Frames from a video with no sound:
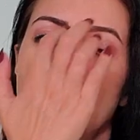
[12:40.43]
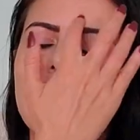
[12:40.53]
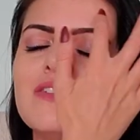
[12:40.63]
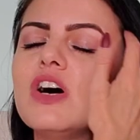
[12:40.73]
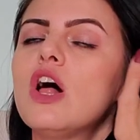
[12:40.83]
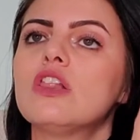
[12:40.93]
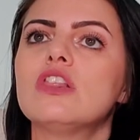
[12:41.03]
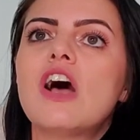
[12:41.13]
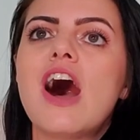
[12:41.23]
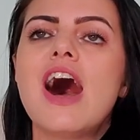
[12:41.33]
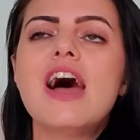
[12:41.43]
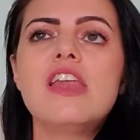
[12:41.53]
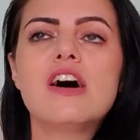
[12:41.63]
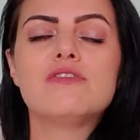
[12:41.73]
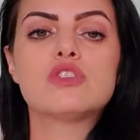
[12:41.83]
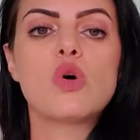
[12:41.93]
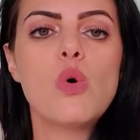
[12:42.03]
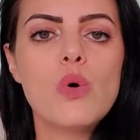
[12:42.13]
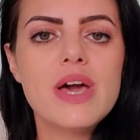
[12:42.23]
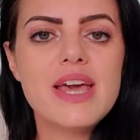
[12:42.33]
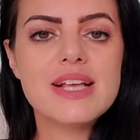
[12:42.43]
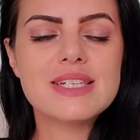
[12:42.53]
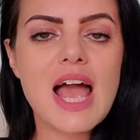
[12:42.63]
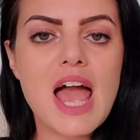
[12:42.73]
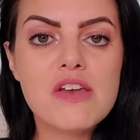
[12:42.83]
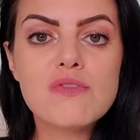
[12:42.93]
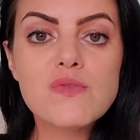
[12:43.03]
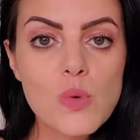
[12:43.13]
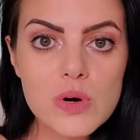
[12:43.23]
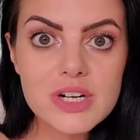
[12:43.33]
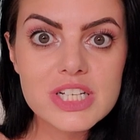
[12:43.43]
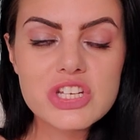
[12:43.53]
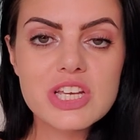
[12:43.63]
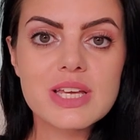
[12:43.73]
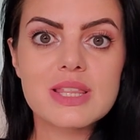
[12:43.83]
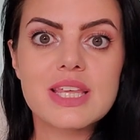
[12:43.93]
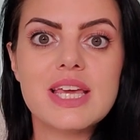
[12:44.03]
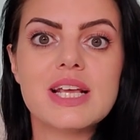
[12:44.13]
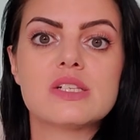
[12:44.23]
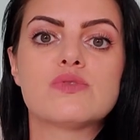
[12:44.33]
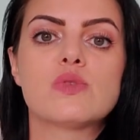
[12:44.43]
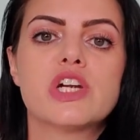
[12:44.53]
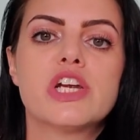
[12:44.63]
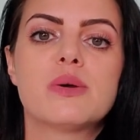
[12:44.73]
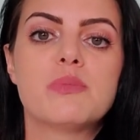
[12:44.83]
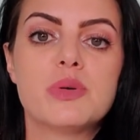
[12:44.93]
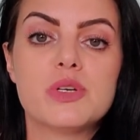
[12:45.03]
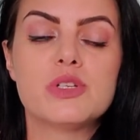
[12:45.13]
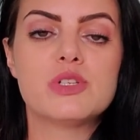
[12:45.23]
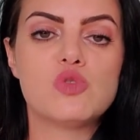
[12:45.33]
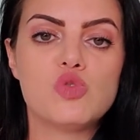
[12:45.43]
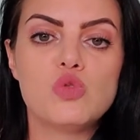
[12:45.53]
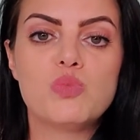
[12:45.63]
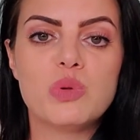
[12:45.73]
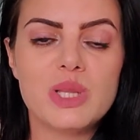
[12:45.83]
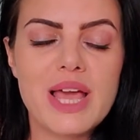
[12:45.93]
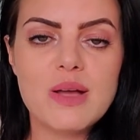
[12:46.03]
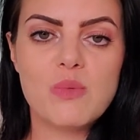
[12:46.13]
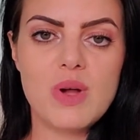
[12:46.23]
Have a lot of toys and foraging things for your birds to play